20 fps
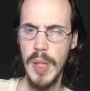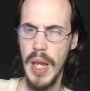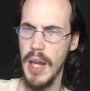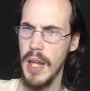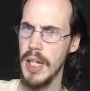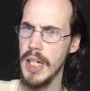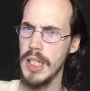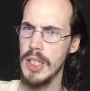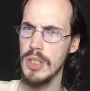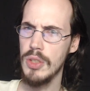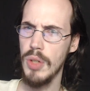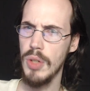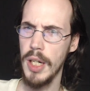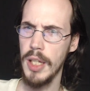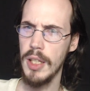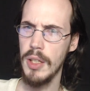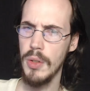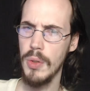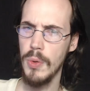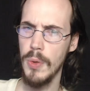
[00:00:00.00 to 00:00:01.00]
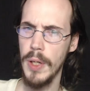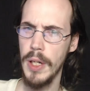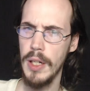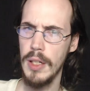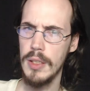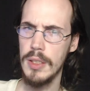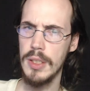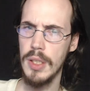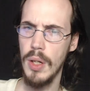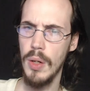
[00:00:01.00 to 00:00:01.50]
And he's trying to kill
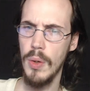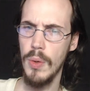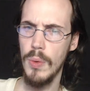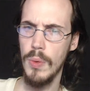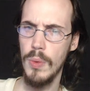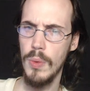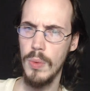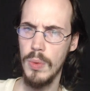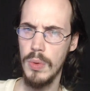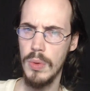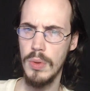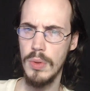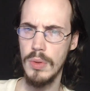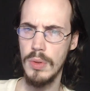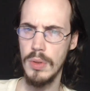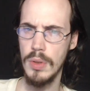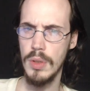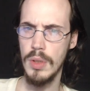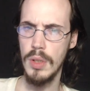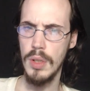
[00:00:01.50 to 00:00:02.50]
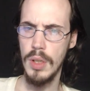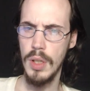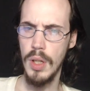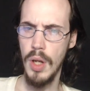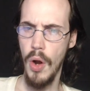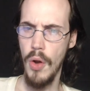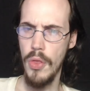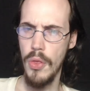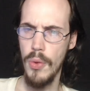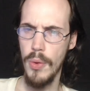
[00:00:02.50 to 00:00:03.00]
greed, so
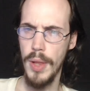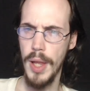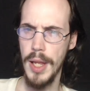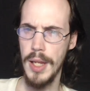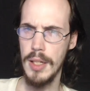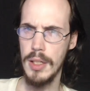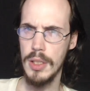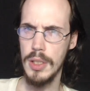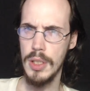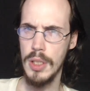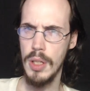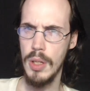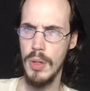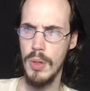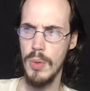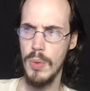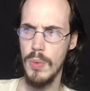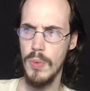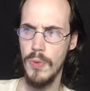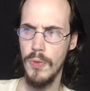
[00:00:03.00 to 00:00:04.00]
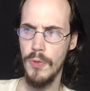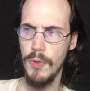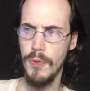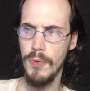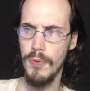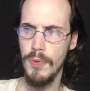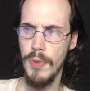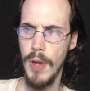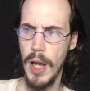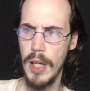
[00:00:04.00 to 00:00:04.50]
are there like two
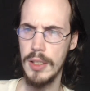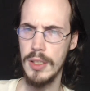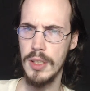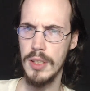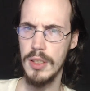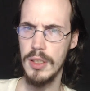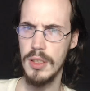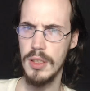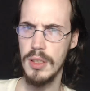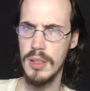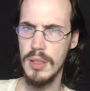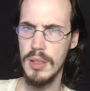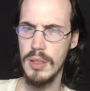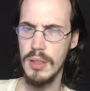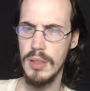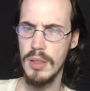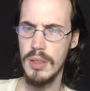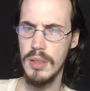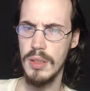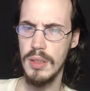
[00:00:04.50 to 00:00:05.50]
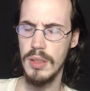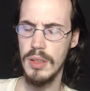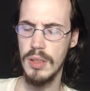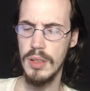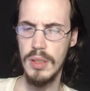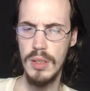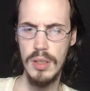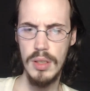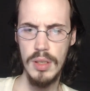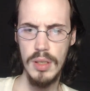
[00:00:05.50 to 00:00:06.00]
factions?
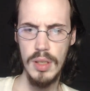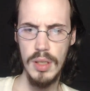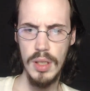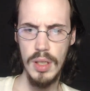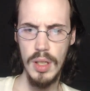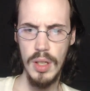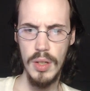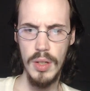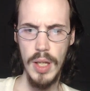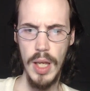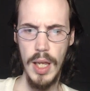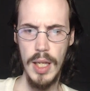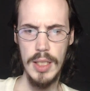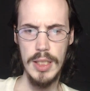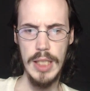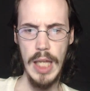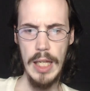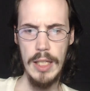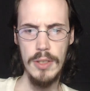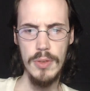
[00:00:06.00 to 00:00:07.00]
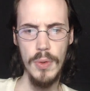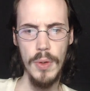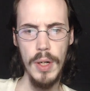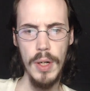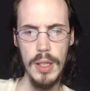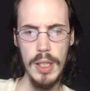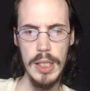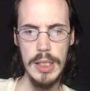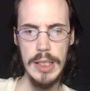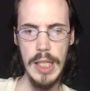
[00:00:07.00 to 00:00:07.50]
Okay, side
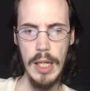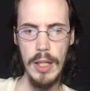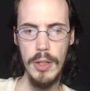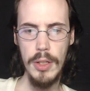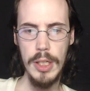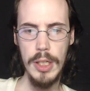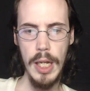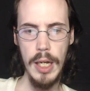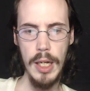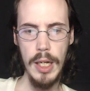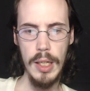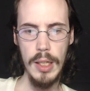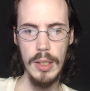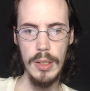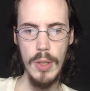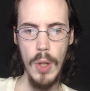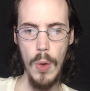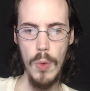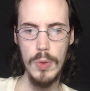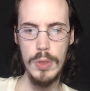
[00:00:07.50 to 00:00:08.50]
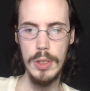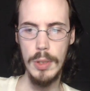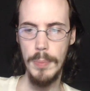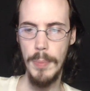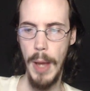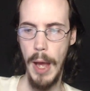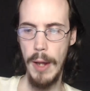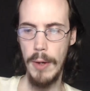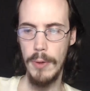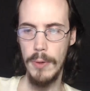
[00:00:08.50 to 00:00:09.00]
story. The second lieutenant goes to
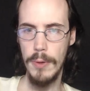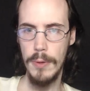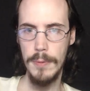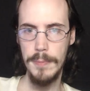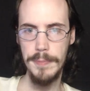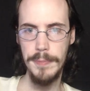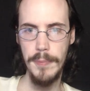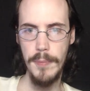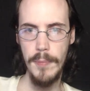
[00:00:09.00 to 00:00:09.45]
battle.